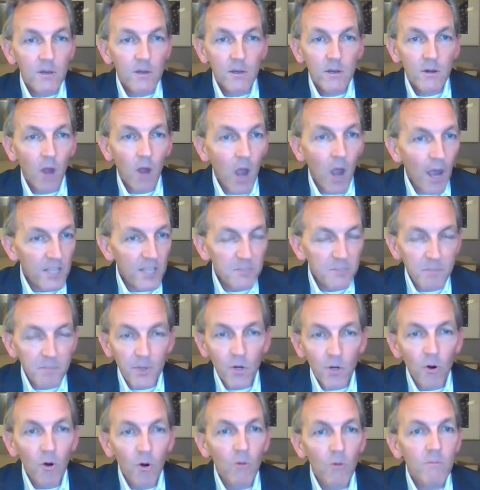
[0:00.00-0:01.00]

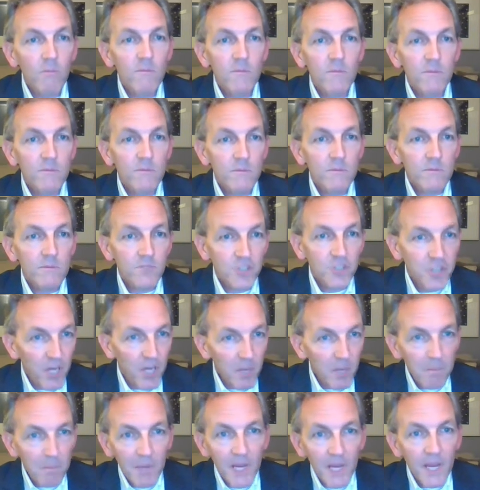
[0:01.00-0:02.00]
hospital,
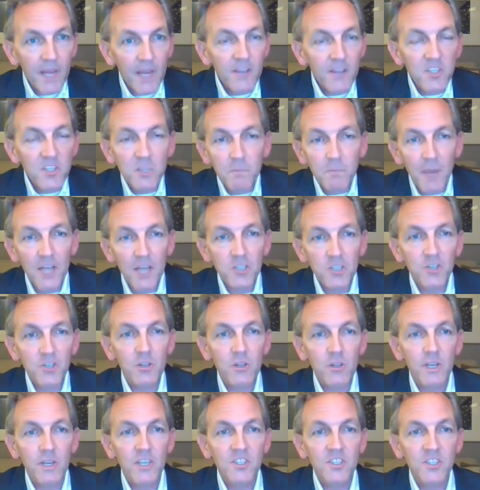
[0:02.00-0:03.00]
GP,
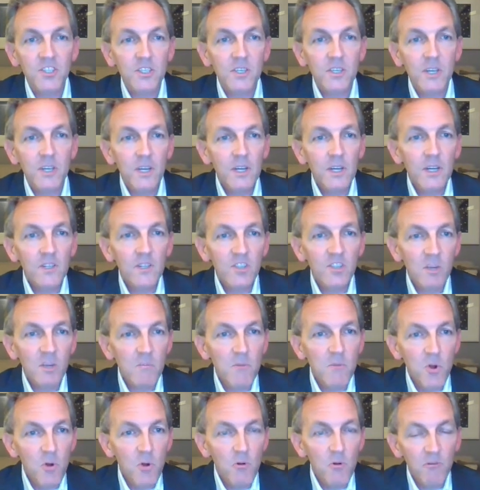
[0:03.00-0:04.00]
specialist to
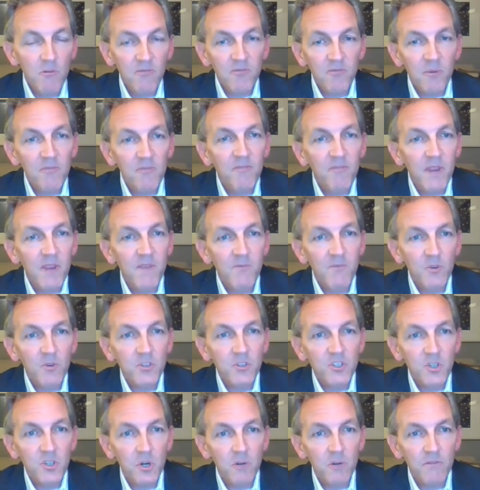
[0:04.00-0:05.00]
move from
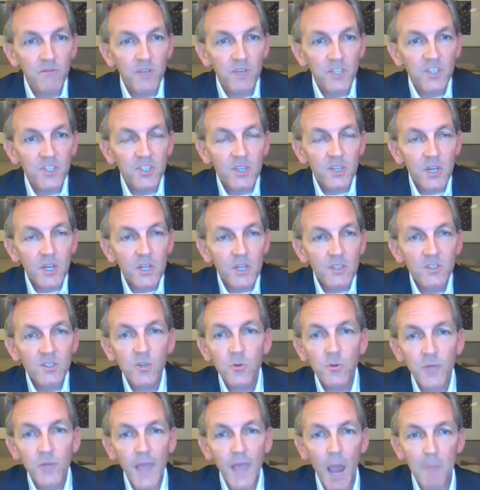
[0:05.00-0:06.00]
fee-for-service
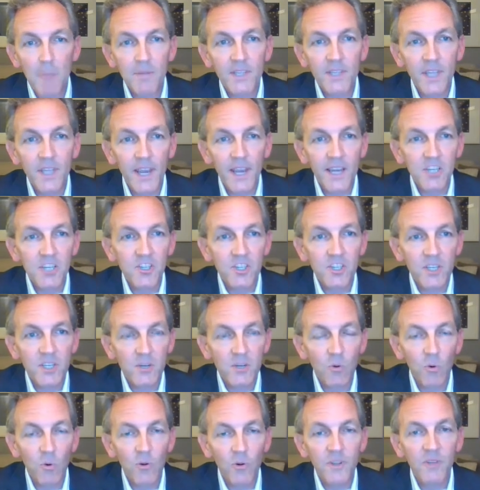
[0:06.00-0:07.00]
to capitation
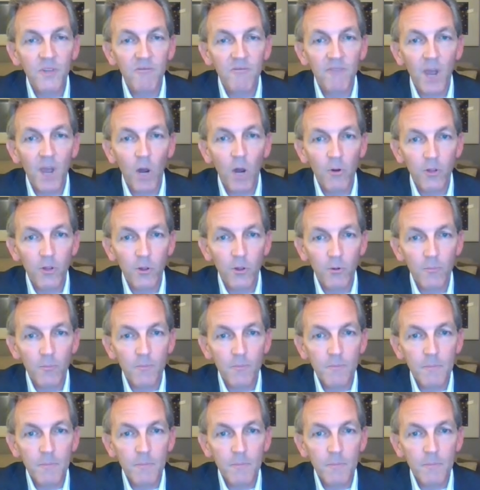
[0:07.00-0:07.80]
or to value.